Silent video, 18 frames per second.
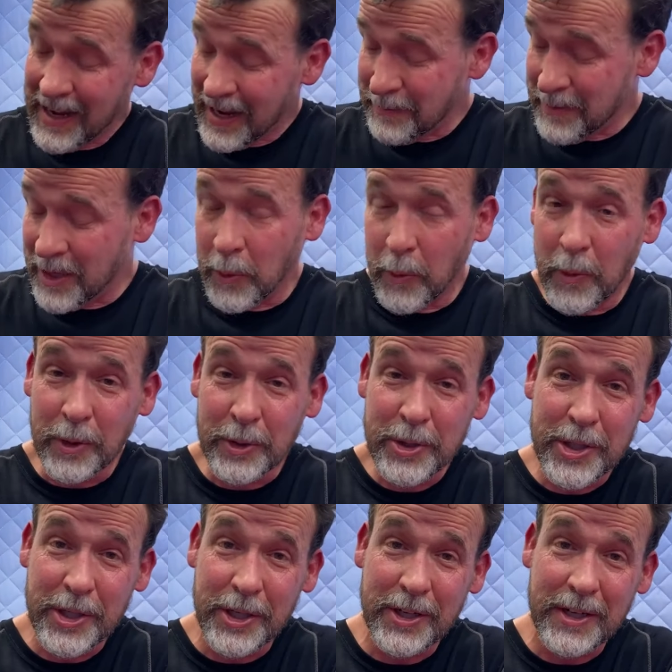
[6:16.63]
I'm in a wool
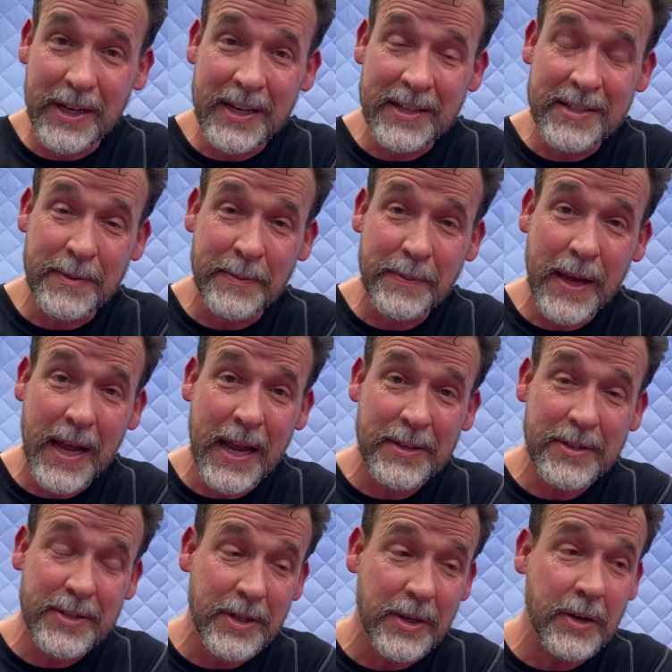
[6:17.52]
shirt and some
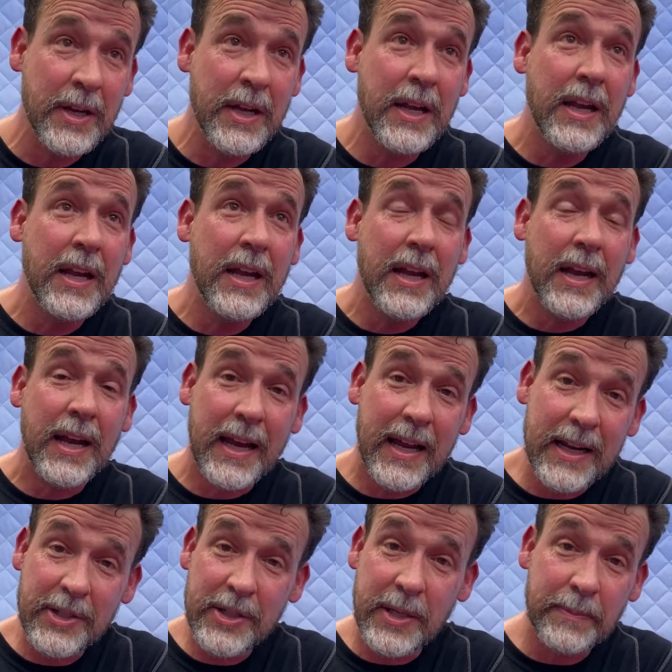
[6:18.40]
pants, so I
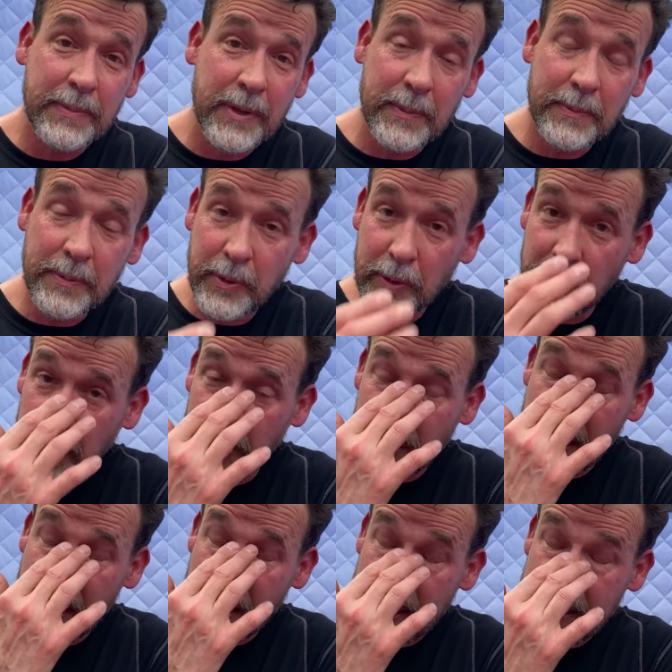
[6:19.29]
got to jump in the
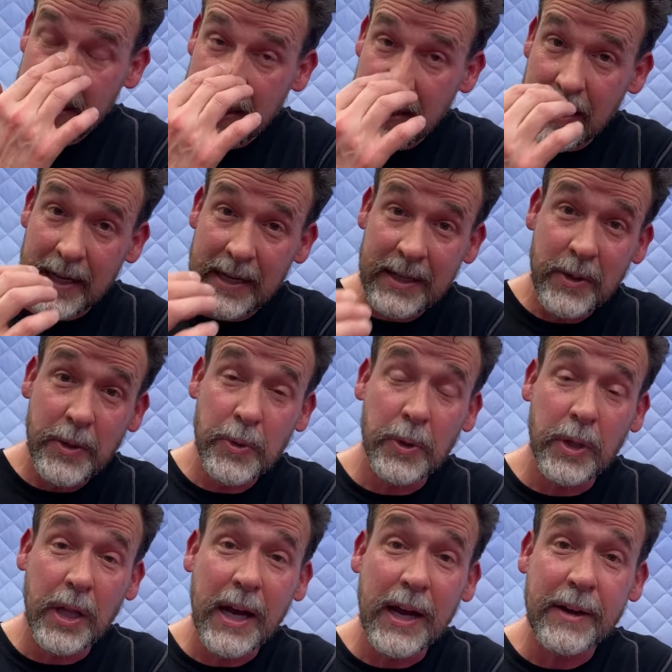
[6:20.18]
pool and
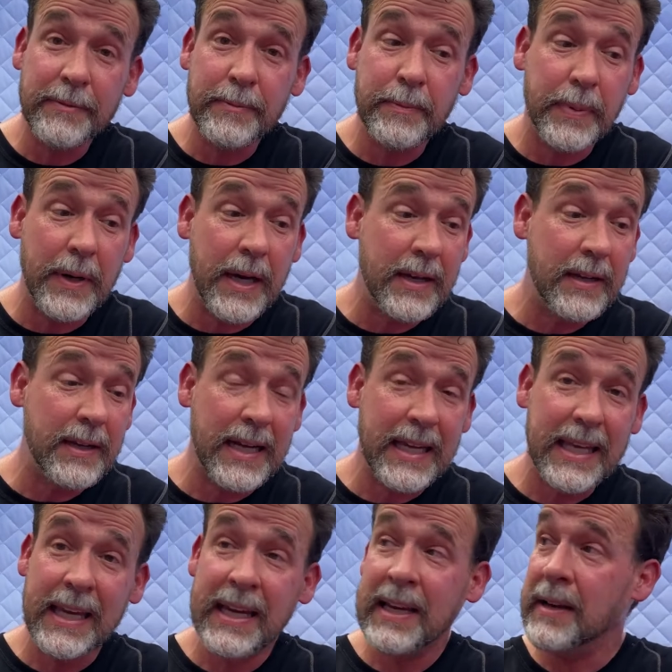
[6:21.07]
cool off. But
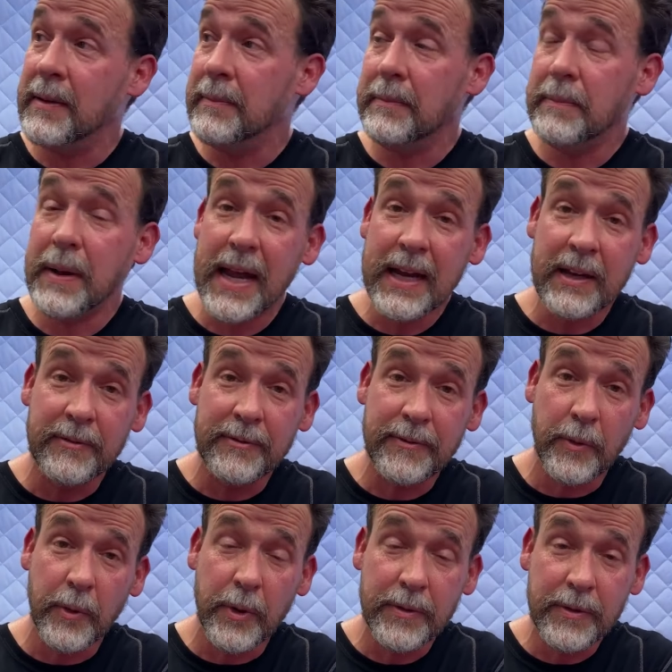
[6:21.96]
again, I'm back and
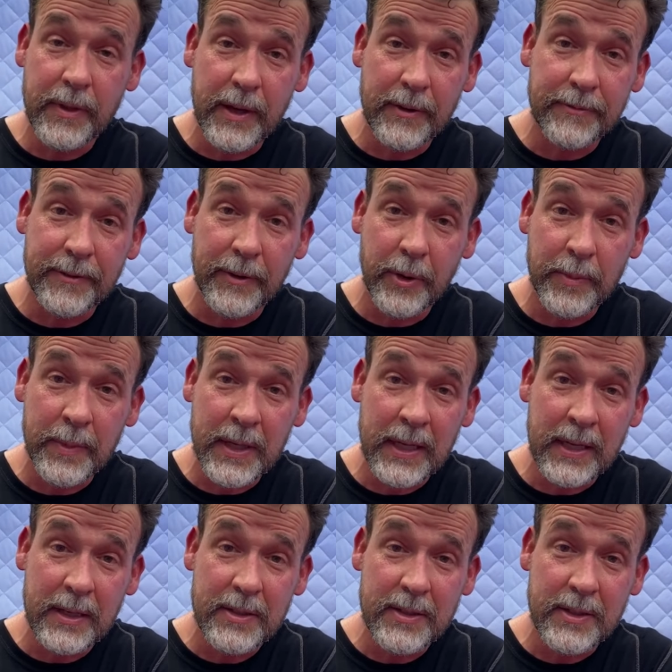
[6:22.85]
forth
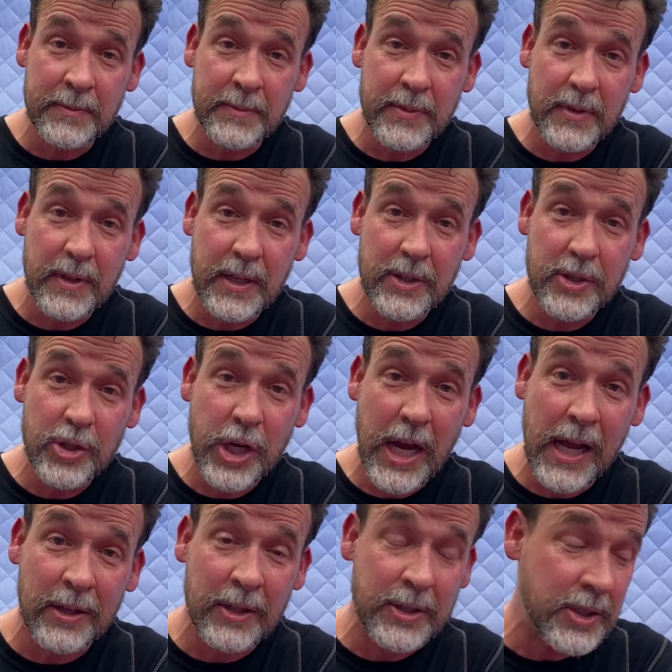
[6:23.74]
filming, and it's
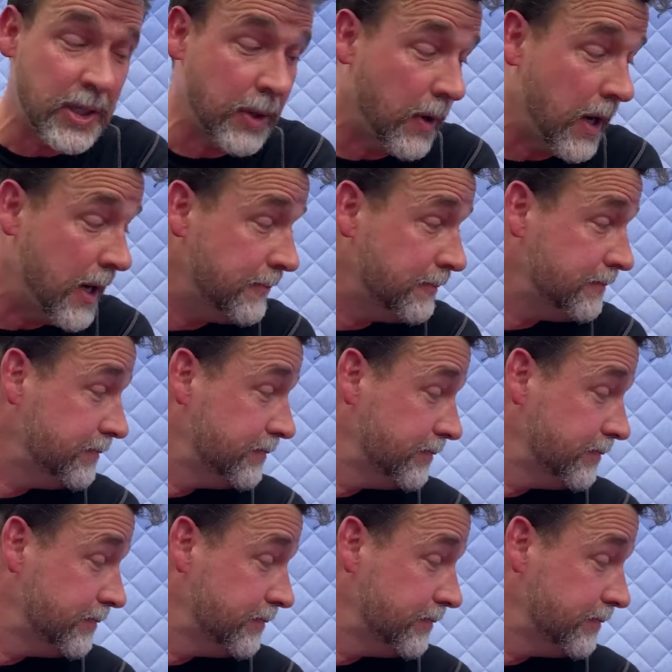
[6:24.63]
challenging, right?